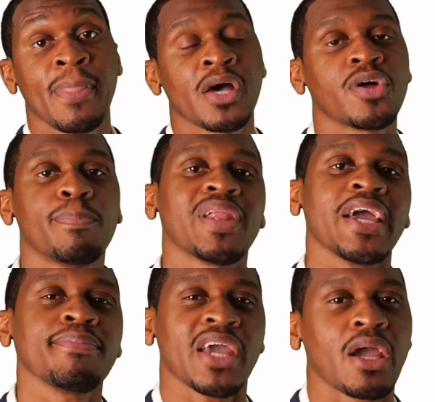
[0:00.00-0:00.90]
The
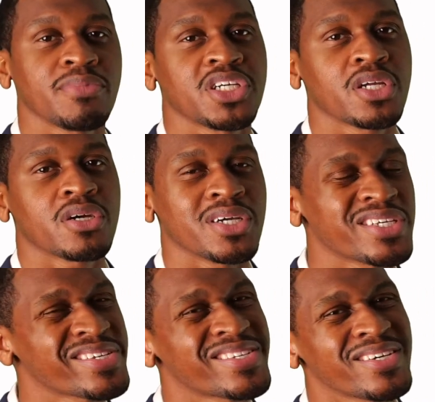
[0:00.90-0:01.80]
blame game cheater is
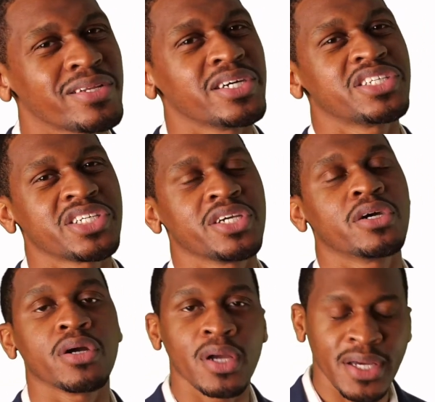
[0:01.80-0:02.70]
still a
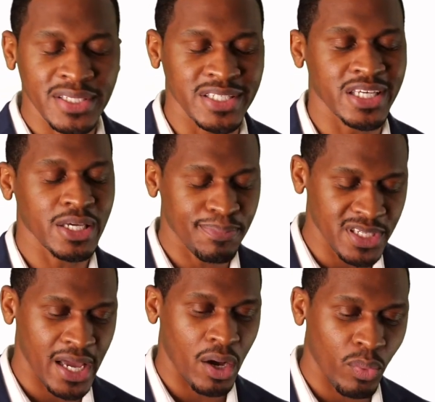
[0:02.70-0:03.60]
cheater deep
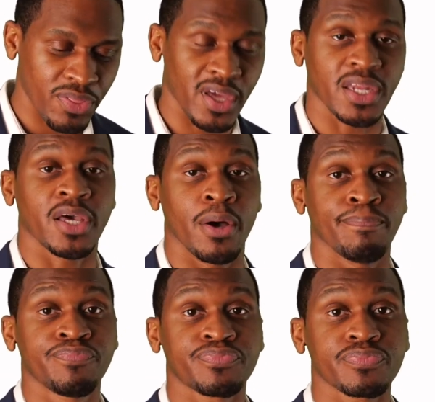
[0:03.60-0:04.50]
down within him.
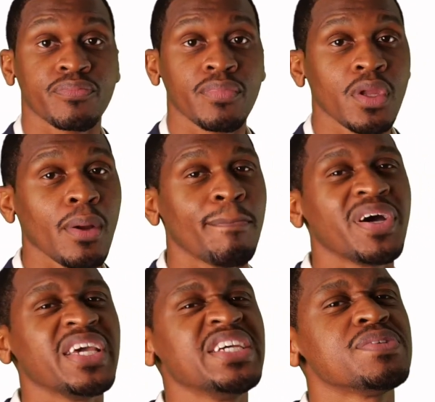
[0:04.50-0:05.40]
But
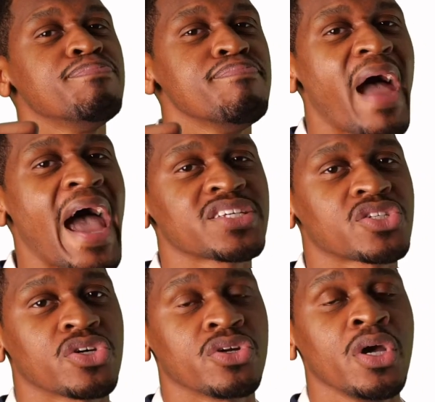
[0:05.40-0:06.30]
he's
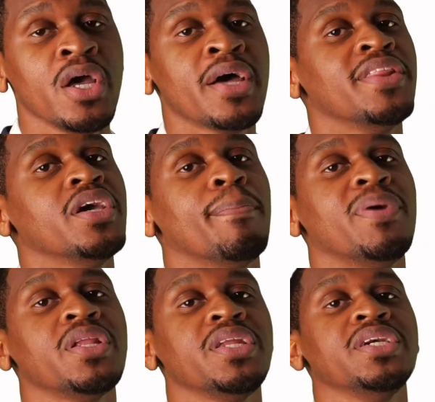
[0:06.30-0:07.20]
mastered the
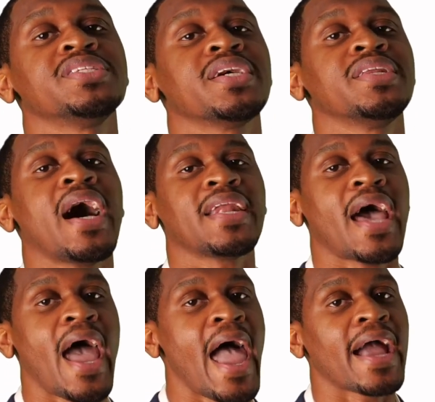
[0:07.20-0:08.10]
ability to not
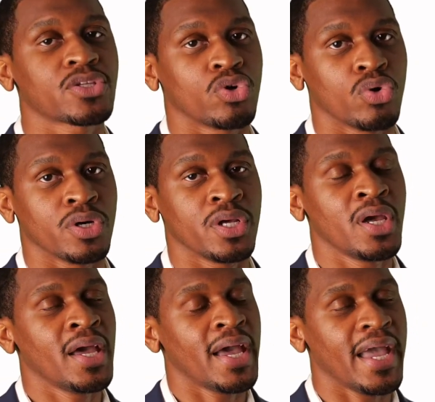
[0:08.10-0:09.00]
act on
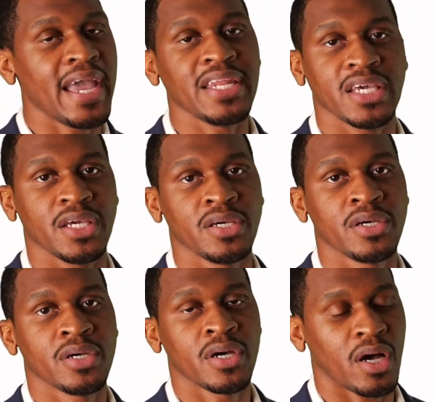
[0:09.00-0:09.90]
any
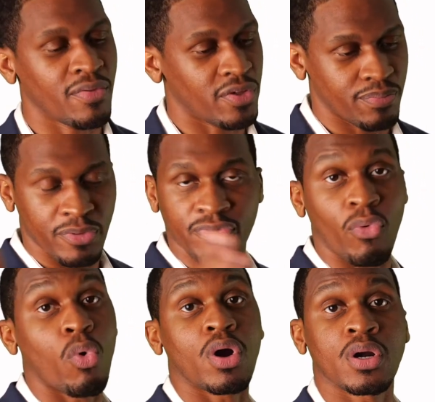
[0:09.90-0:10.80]
of the
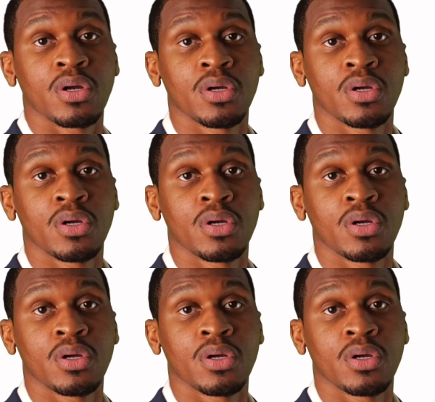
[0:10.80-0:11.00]
before